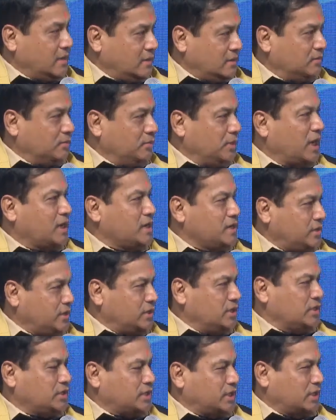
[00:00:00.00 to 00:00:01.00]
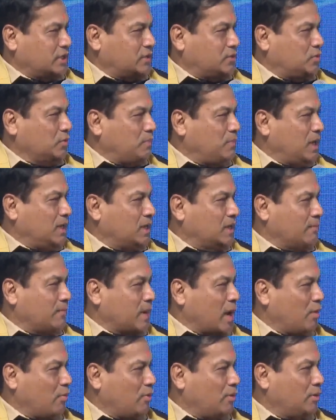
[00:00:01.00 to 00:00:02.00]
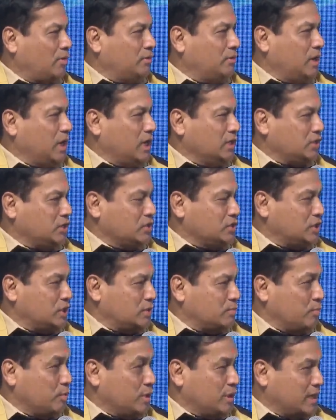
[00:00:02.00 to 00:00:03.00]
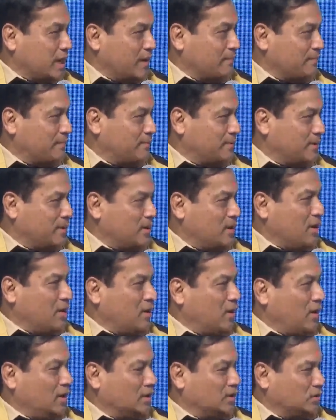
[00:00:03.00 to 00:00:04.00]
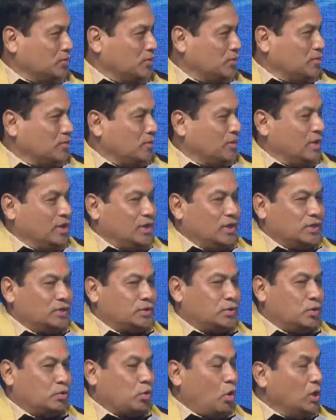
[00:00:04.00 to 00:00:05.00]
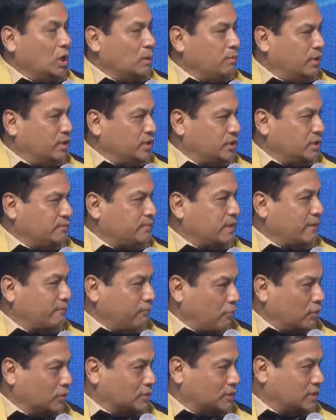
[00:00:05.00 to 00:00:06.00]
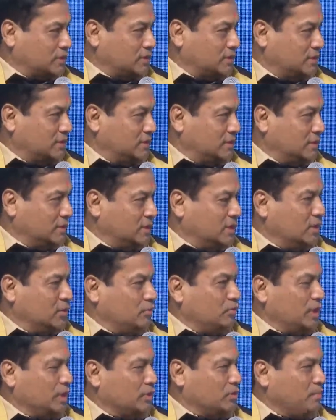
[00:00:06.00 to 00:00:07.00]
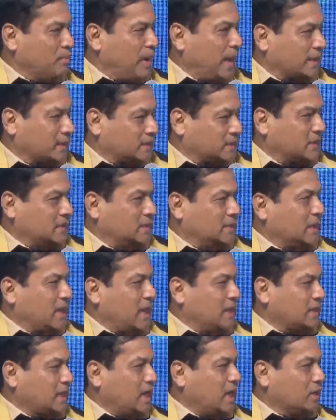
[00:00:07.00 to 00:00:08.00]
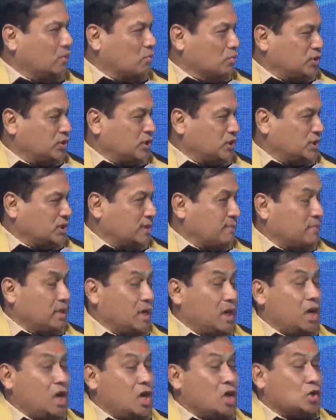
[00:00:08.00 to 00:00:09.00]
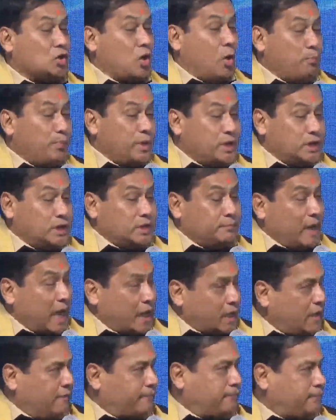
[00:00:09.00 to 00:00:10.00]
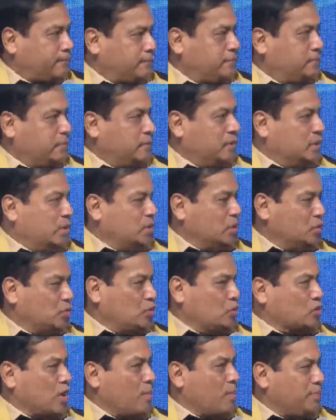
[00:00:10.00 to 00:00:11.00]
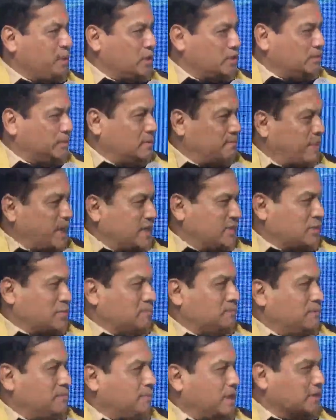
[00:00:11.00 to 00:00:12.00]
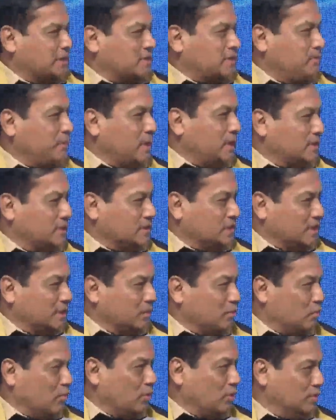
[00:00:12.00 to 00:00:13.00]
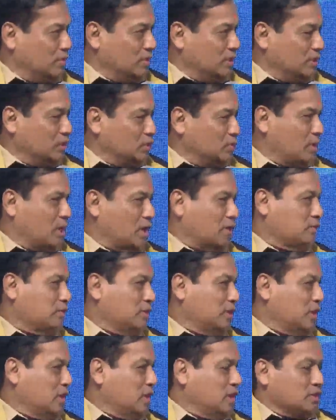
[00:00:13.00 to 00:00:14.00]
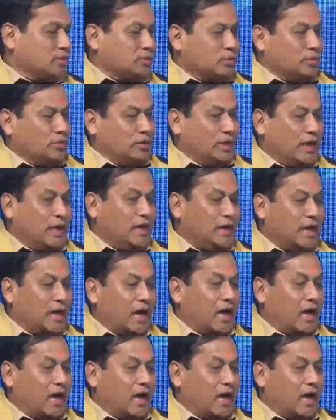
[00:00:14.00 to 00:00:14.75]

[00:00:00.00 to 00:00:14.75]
we are interested to build up our relationship with them. Also, through collaborative efforts, we want to make the entire ecosystem competitive enough to compete with the best shipbuilders in the world tomorrow. So India,